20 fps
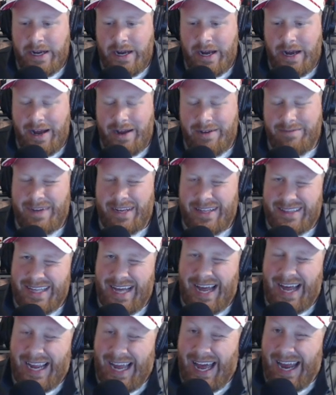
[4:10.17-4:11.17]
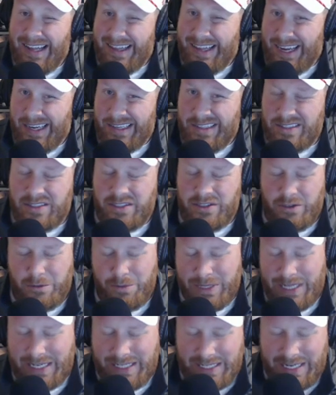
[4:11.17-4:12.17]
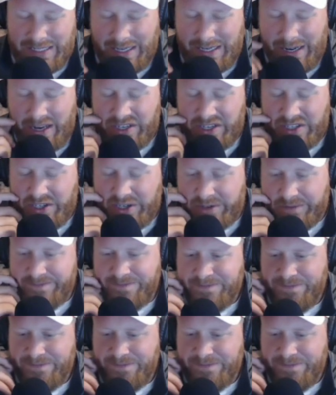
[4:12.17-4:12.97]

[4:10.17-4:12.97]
I kind of think it's two, but that's not today's show.